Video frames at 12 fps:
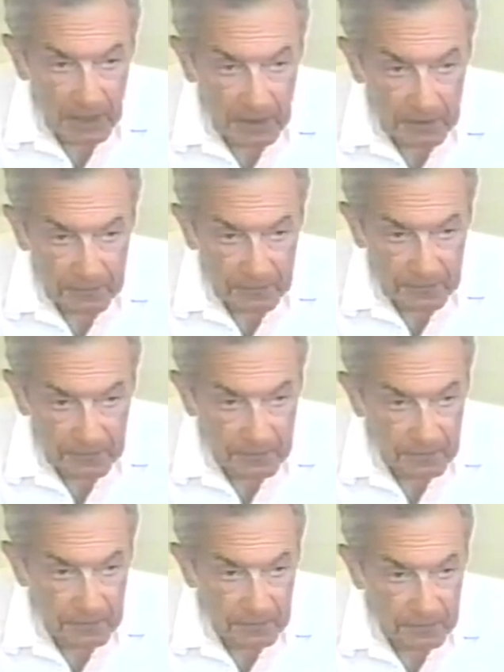I
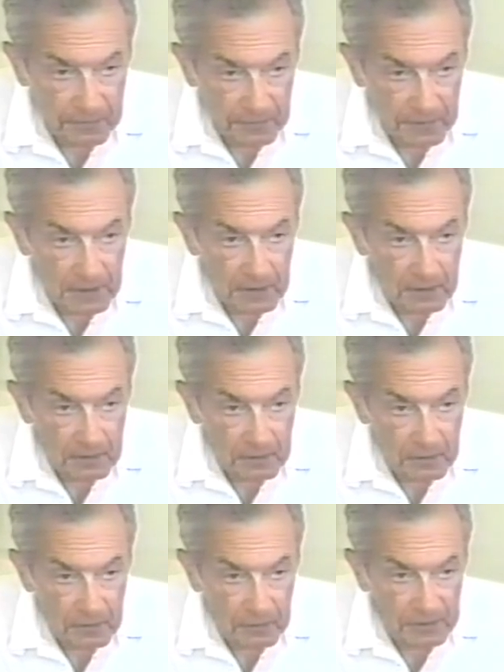think
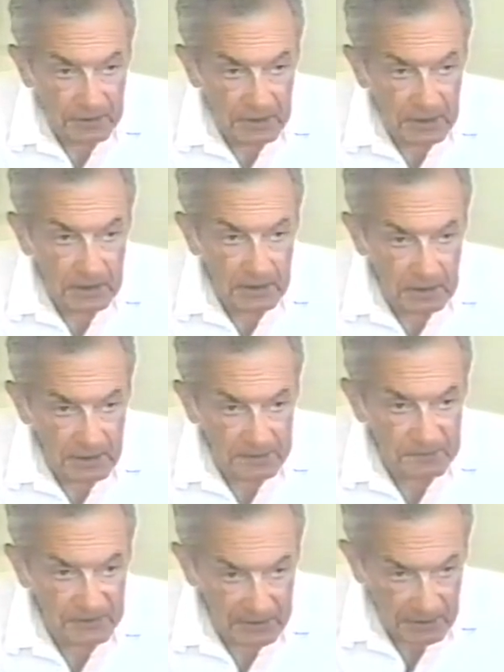Koyanagi
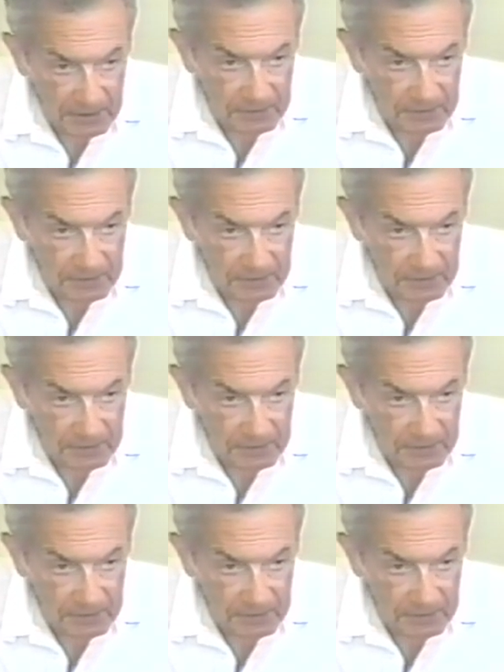claims that